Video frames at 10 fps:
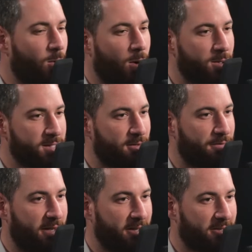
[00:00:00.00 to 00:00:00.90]
well, I'm what saying, was it a
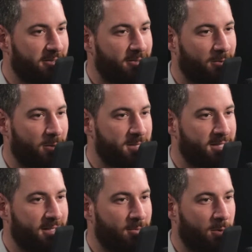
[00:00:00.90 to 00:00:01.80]
failure? What was
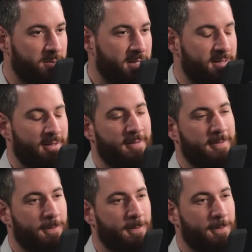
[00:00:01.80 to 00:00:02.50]
the what was missing?